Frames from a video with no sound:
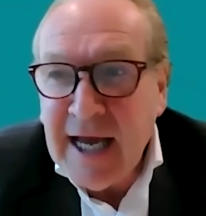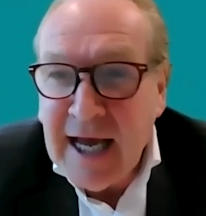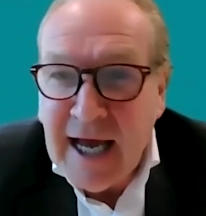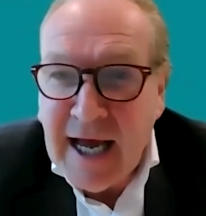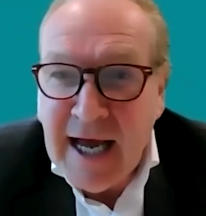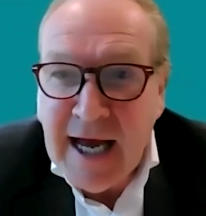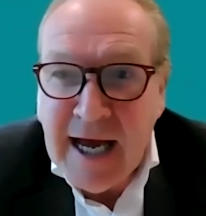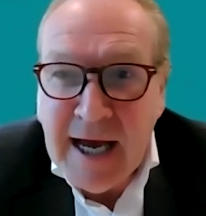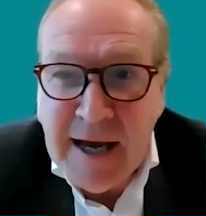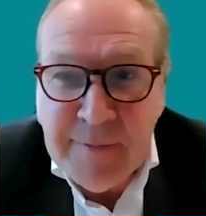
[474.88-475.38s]

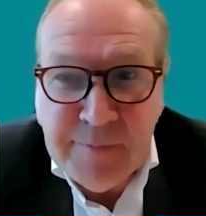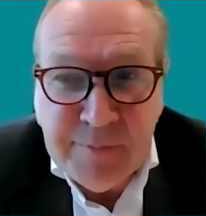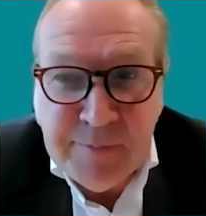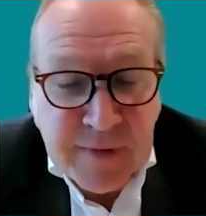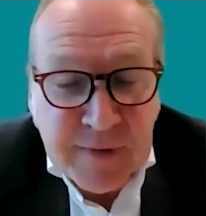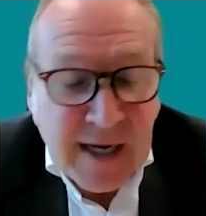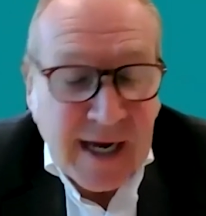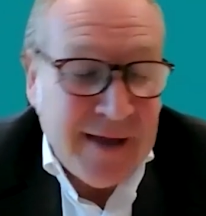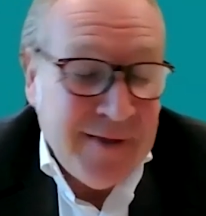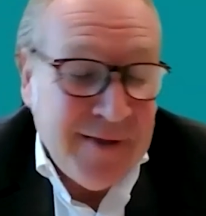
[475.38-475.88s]

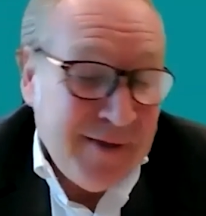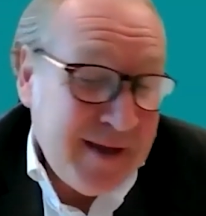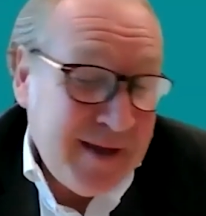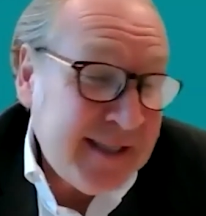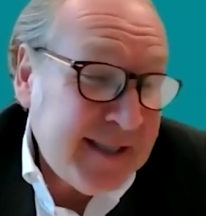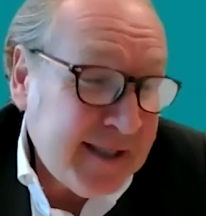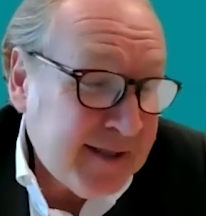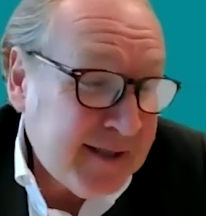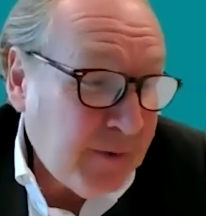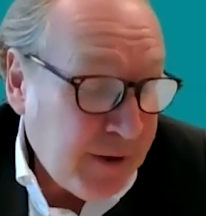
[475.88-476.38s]
And this
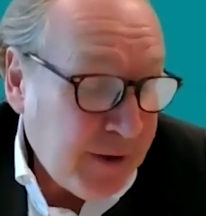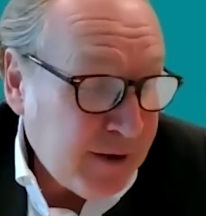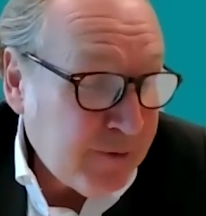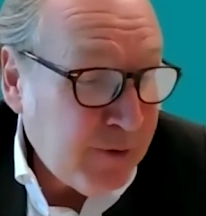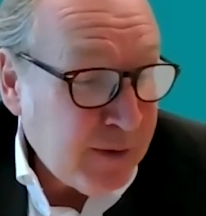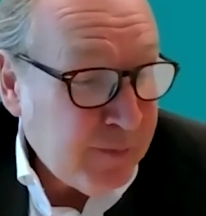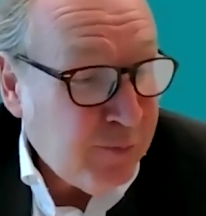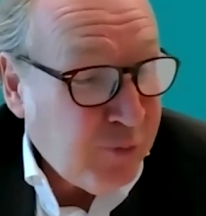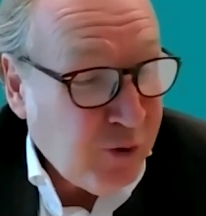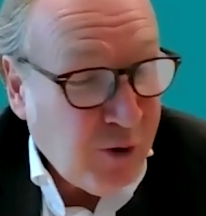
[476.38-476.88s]
is something
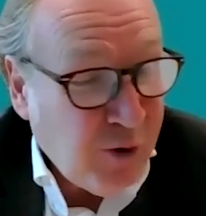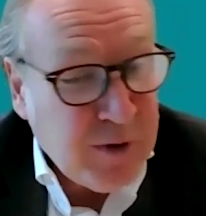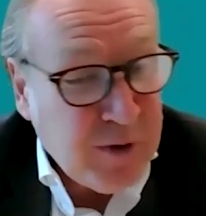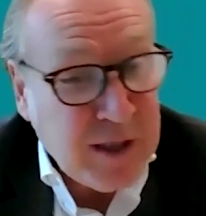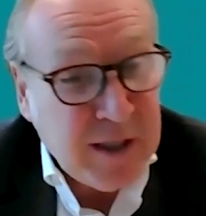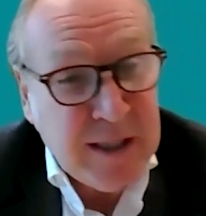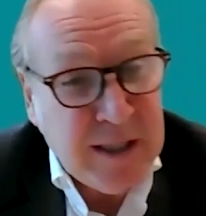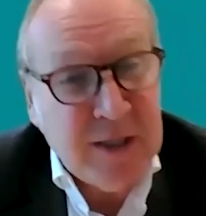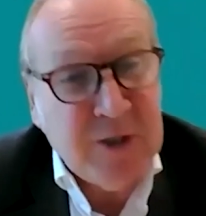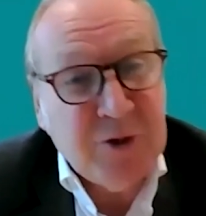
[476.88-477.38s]
we probably
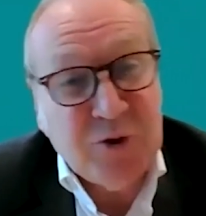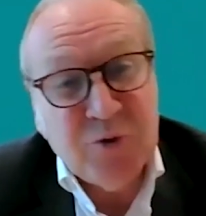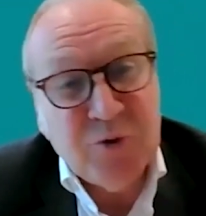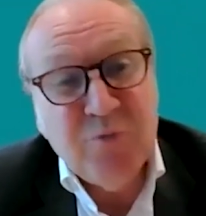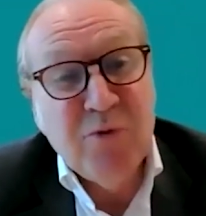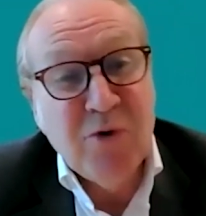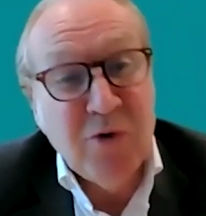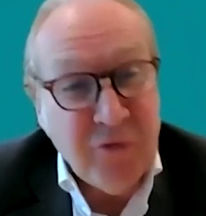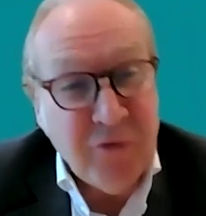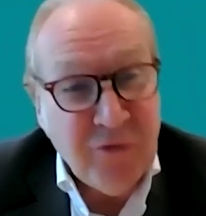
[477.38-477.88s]
need to
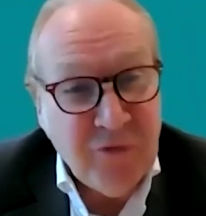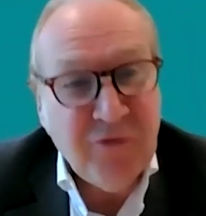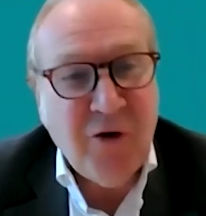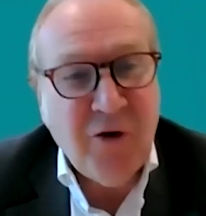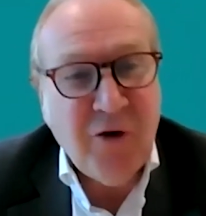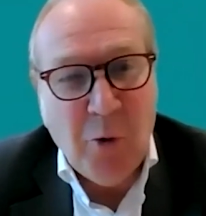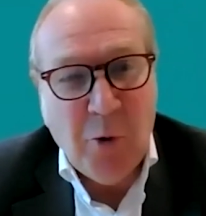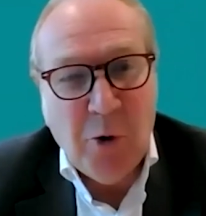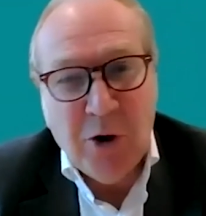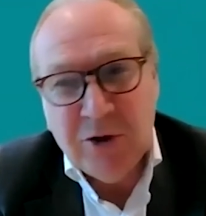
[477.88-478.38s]
move
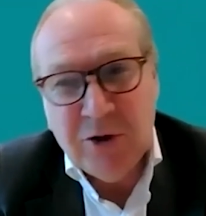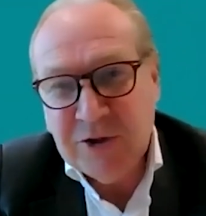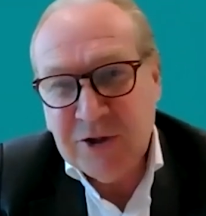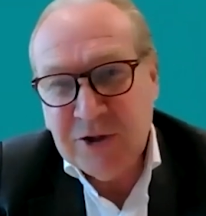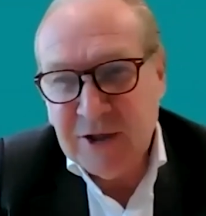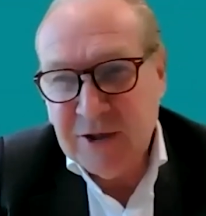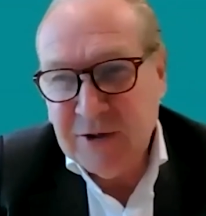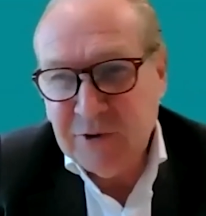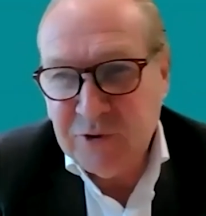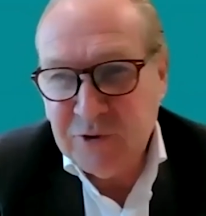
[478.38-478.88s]
forward
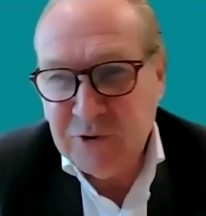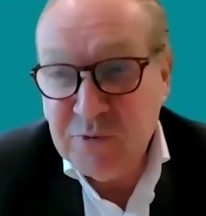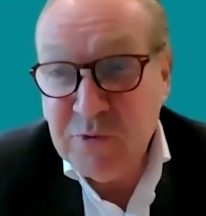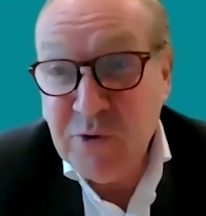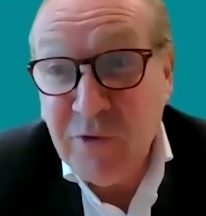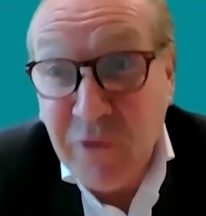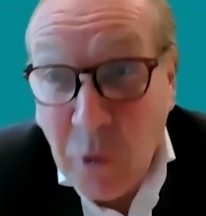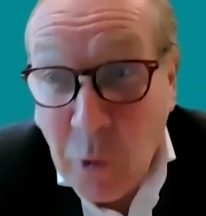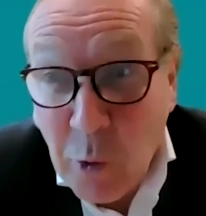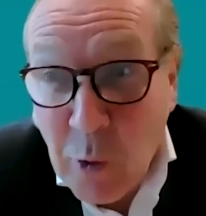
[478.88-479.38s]
or to
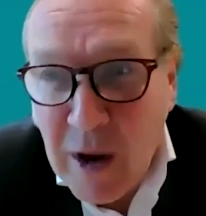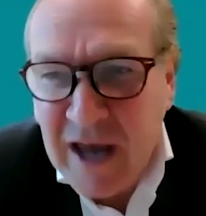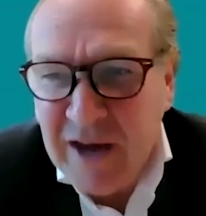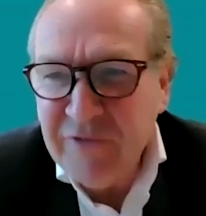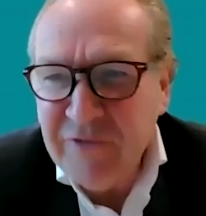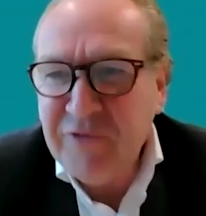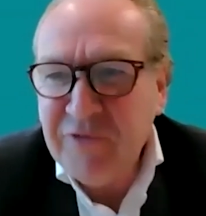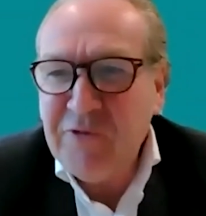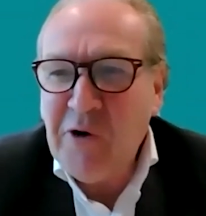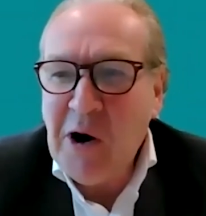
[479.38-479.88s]
move away
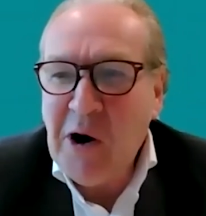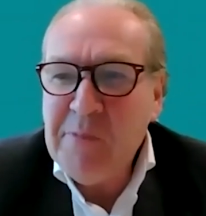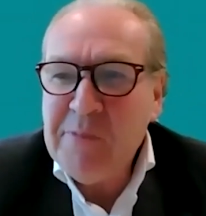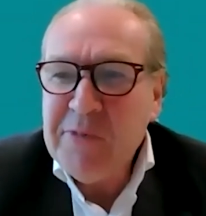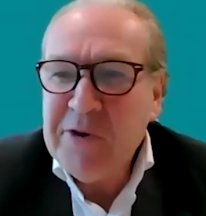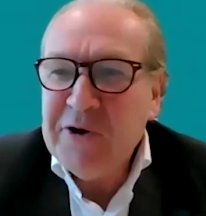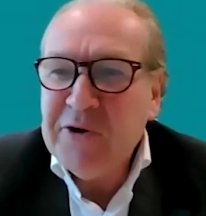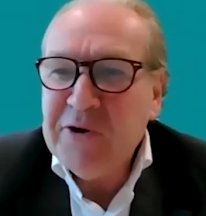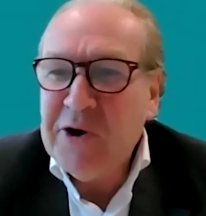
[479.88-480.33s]
from,